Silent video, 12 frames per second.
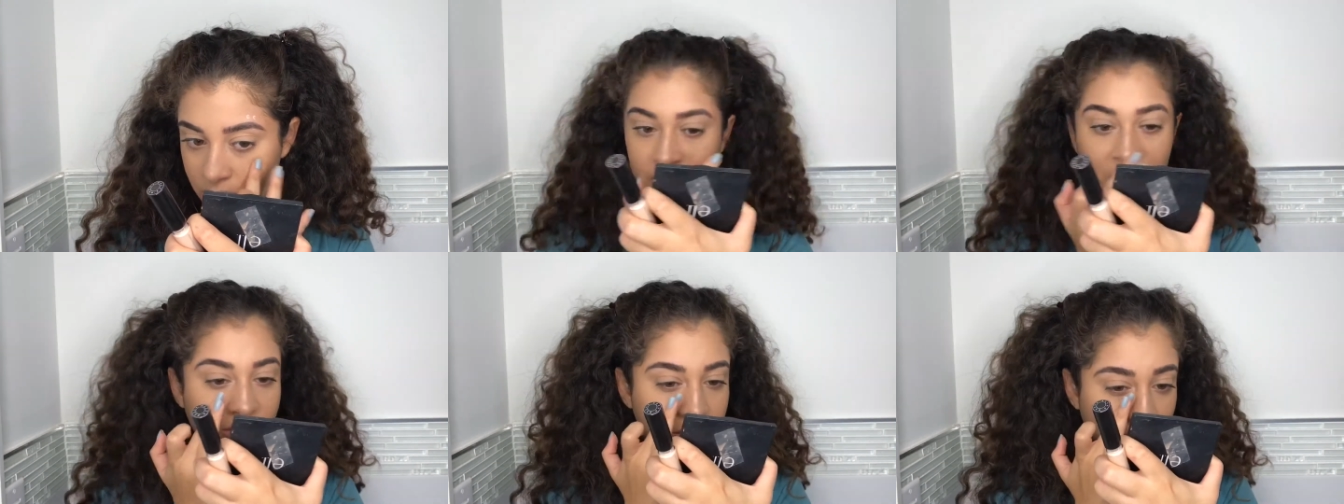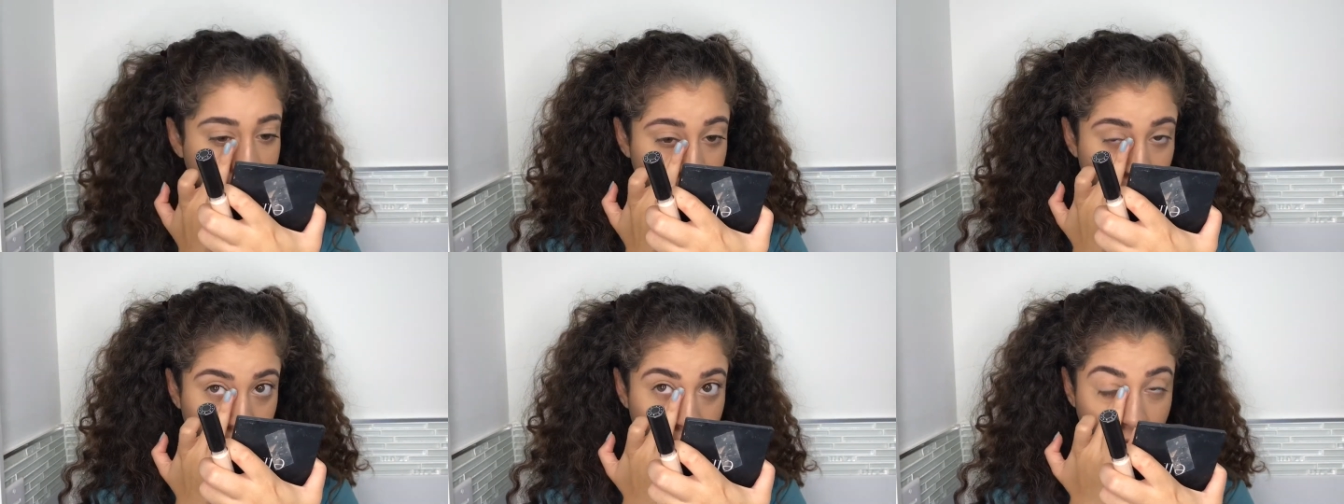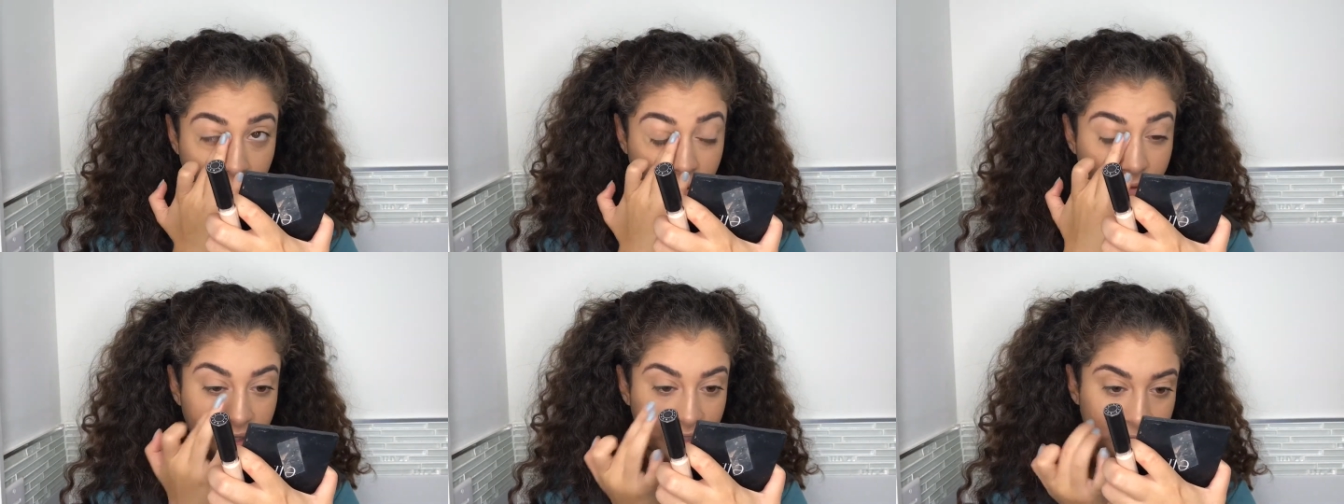Now the leftover, we're
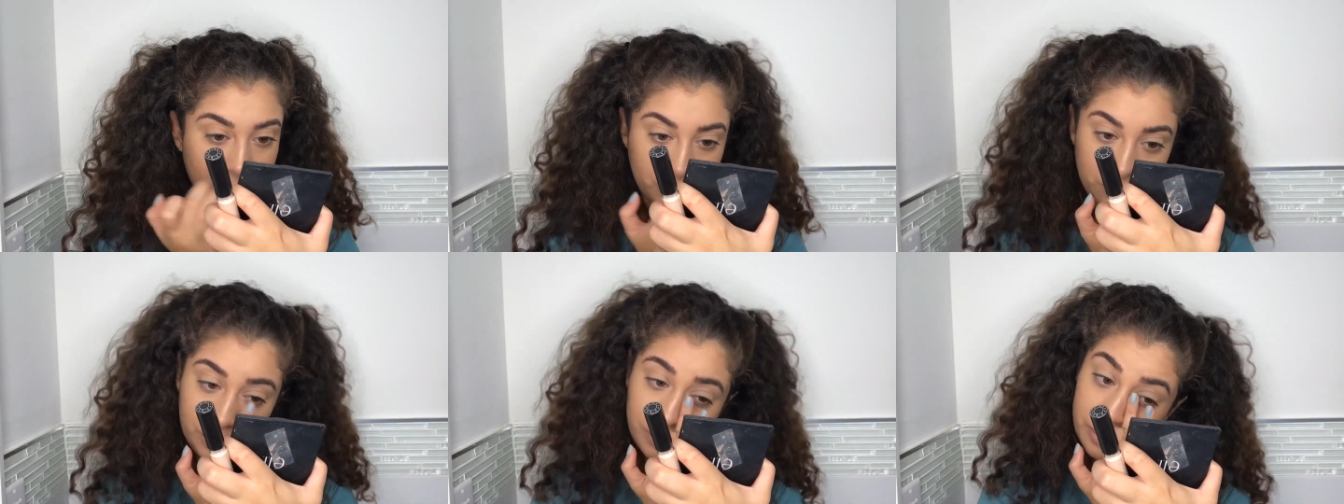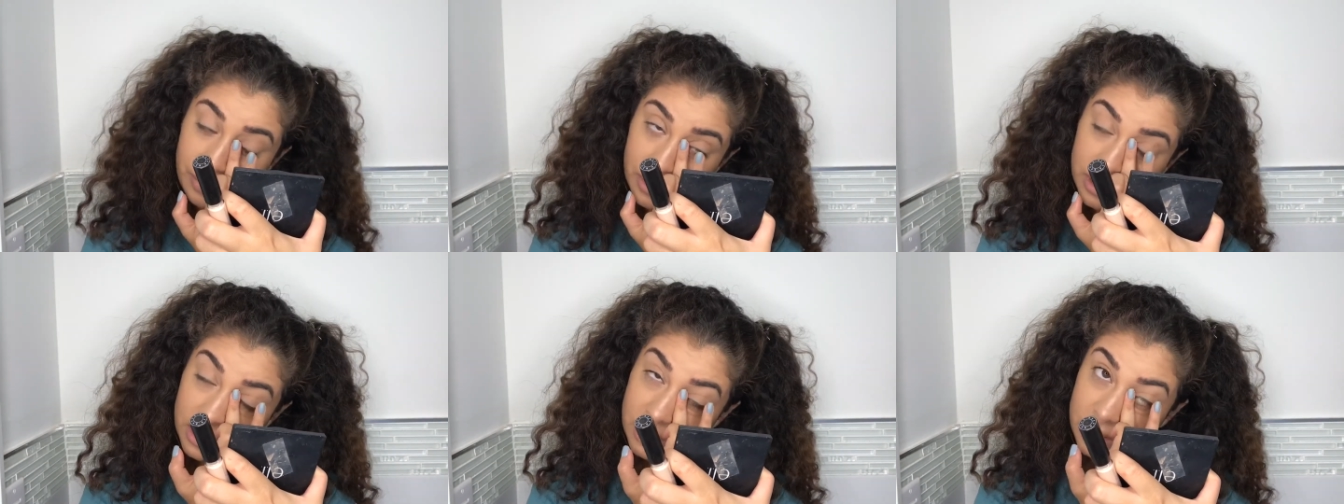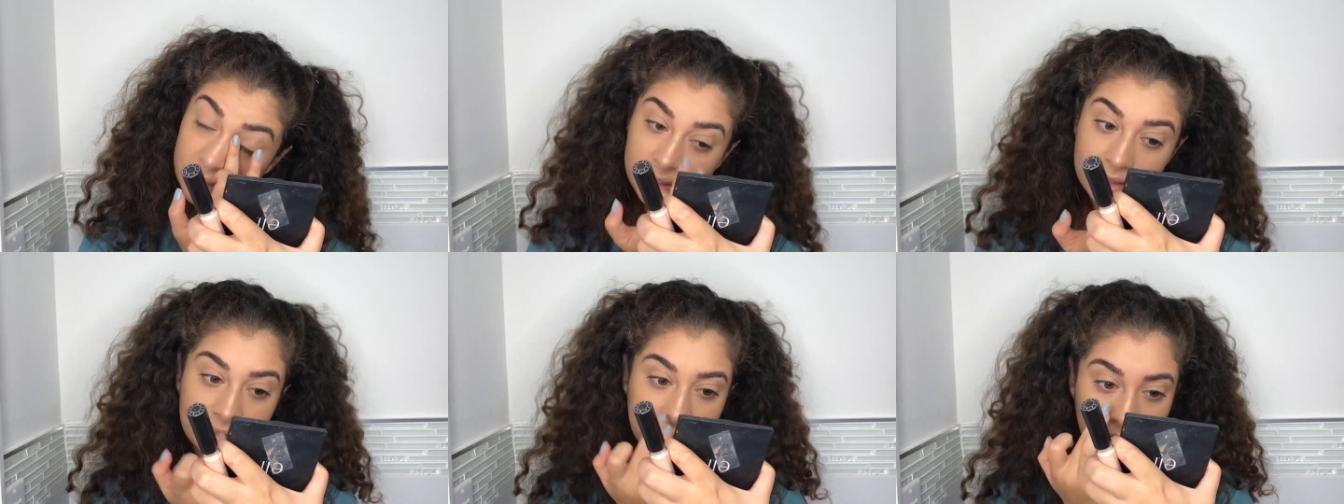going to
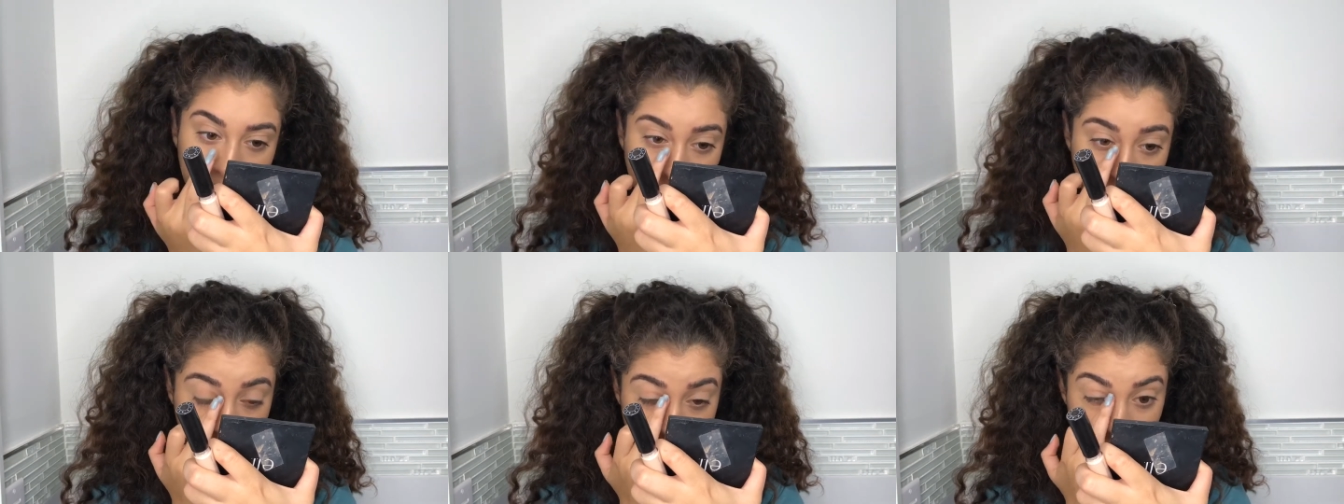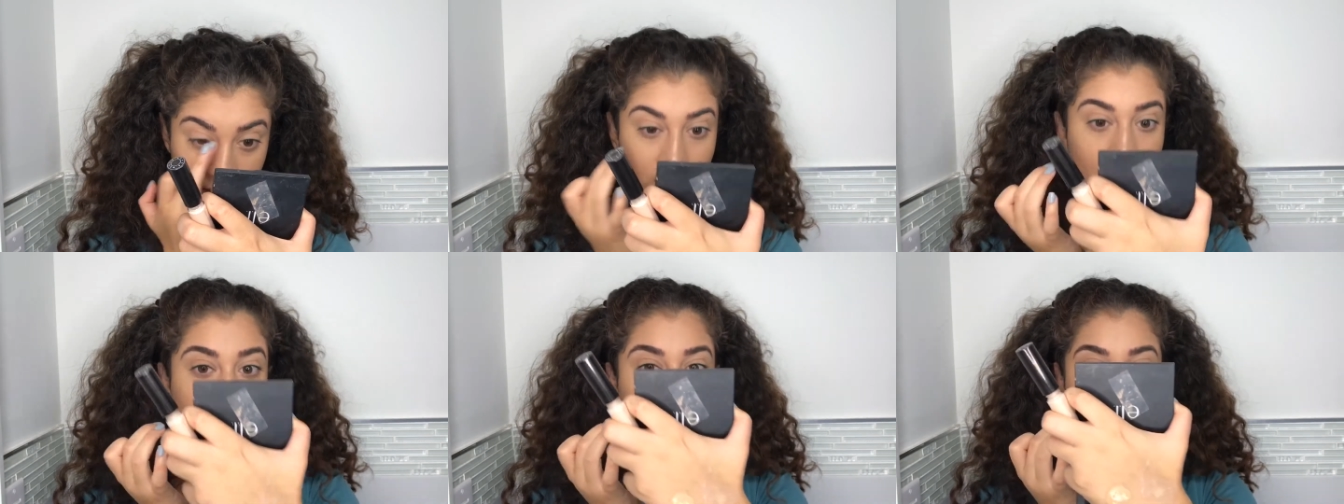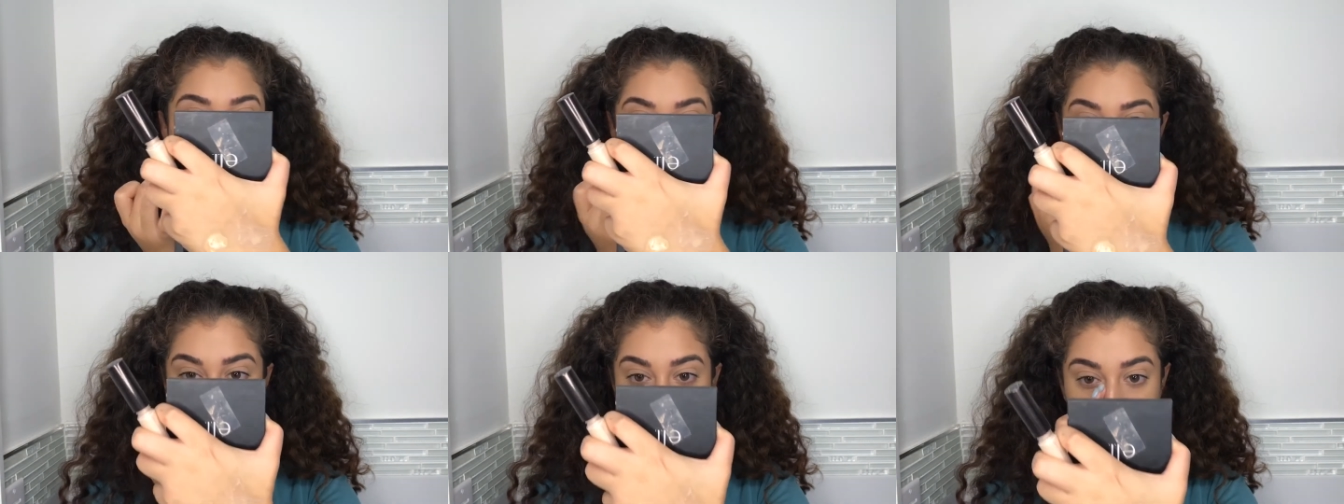dab that
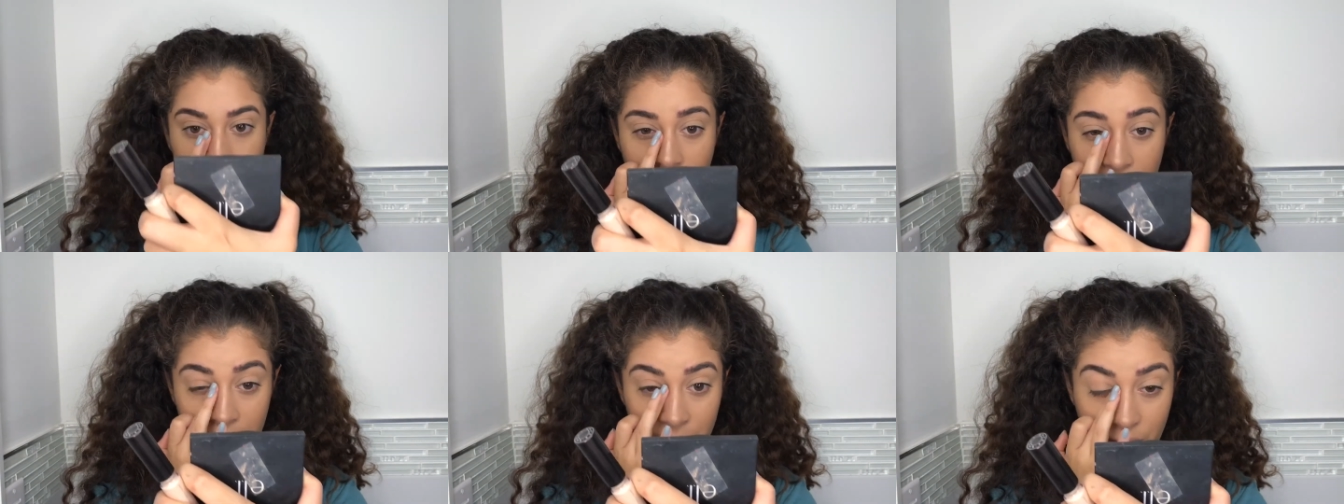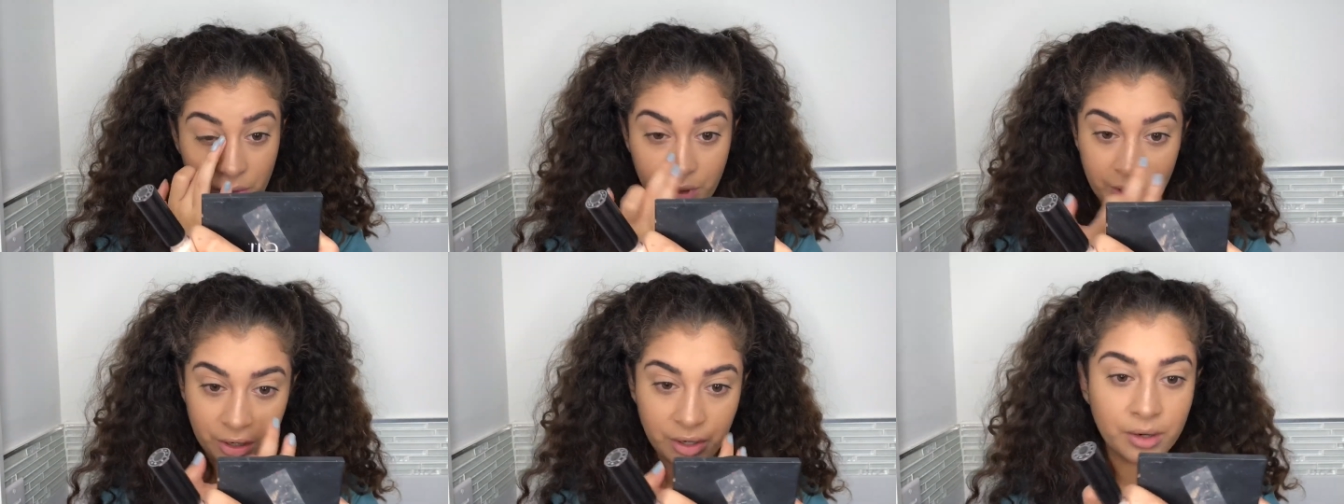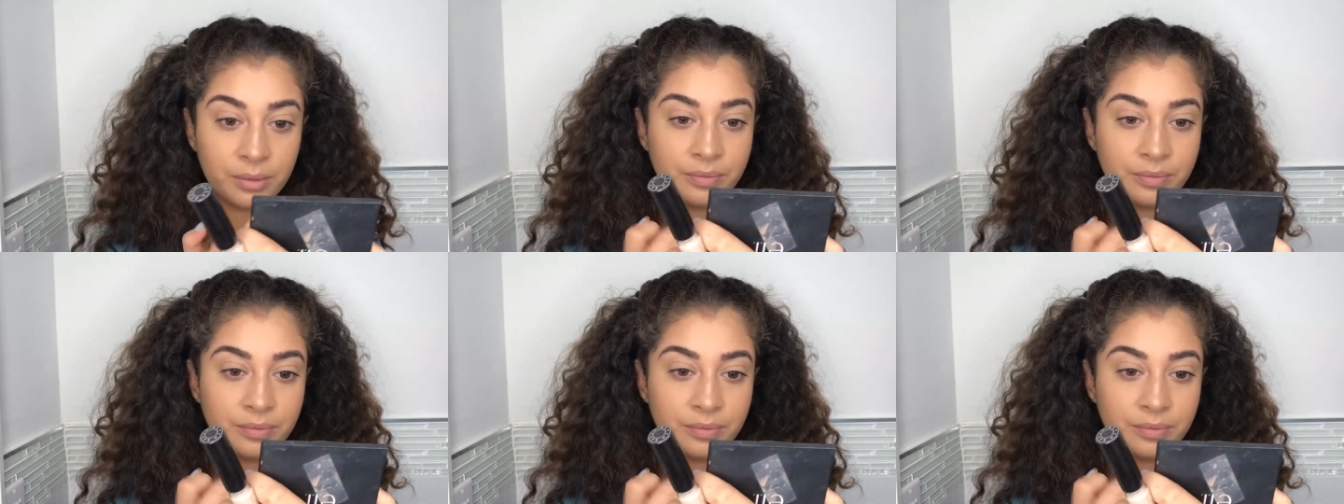into our inner corner